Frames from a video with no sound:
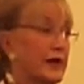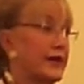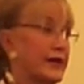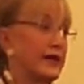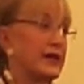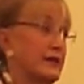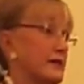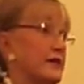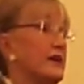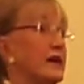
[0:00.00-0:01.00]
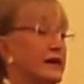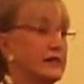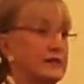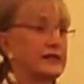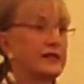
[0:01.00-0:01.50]
riding at the
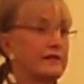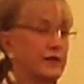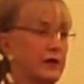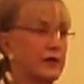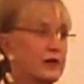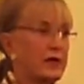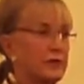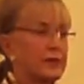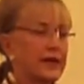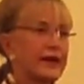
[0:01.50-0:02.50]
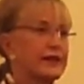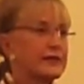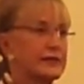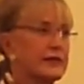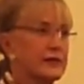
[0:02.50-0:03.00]
highest level, but I
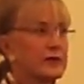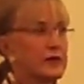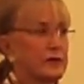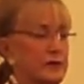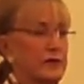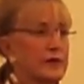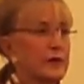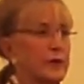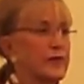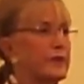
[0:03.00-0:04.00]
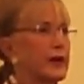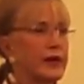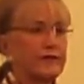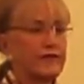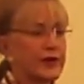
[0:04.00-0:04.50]
can tell you, with
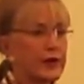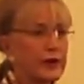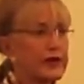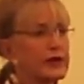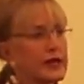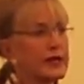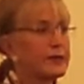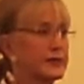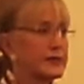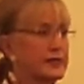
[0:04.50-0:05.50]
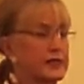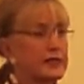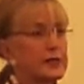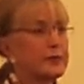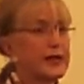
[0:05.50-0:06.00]
my very limited
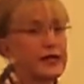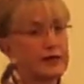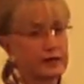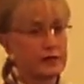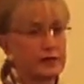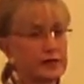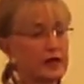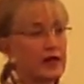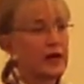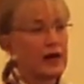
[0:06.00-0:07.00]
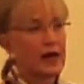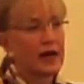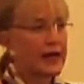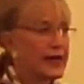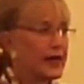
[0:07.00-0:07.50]
beginners,
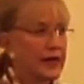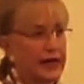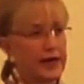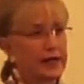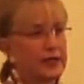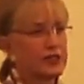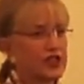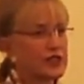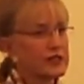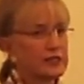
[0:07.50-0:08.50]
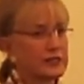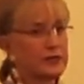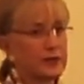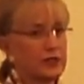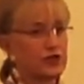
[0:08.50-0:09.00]
I had just
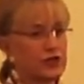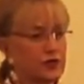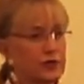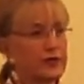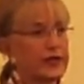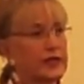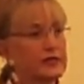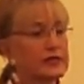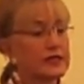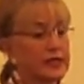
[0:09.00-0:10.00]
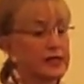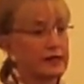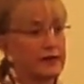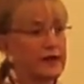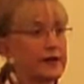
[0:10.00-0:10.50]
as much joy in seeing
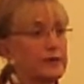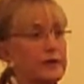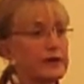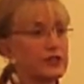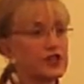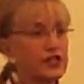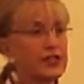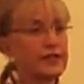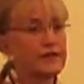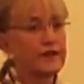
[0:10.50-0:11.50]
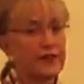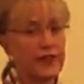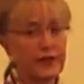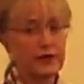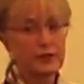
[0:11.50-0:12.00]
them achieve
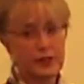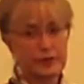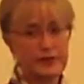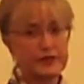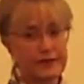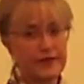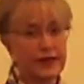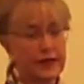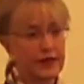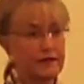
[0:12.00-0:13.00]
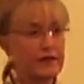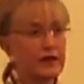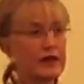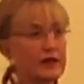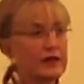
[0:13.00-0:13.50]
their specific
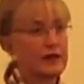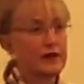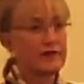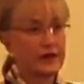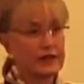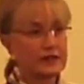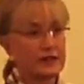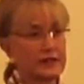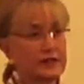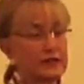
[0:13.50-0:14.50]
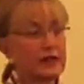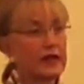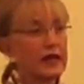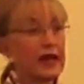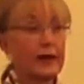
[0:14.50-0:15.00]
level of excellence.
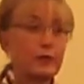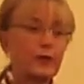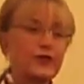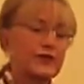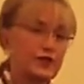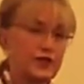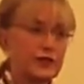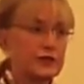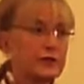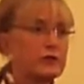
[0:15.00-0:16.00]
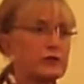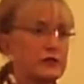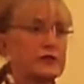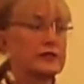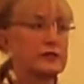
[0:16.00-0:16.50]
And with certain
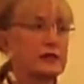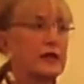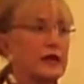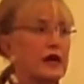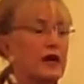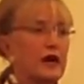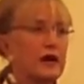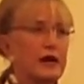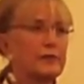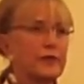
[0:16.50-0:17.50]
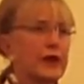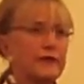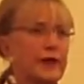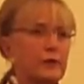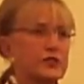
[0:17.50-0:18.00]
horses,
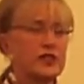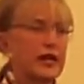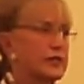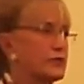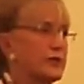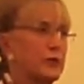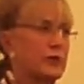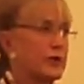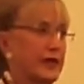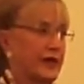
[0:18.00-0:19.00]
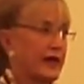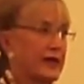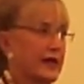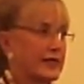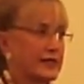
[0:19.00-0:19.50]
that was as rewarding
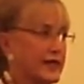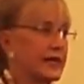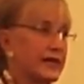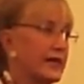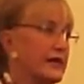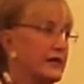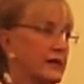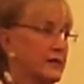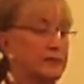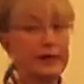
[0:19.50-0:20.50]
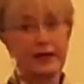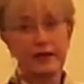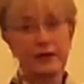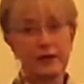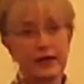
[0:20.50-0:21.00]
as any
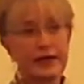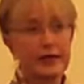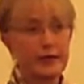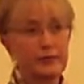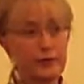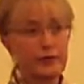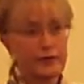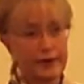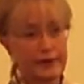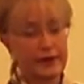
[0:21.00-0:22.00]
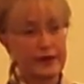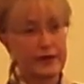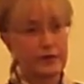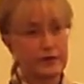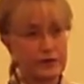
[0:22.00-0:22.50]
medal or any blue ribbon
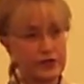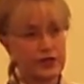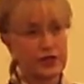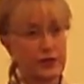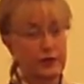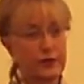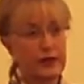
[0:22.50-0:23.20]
at a horse show.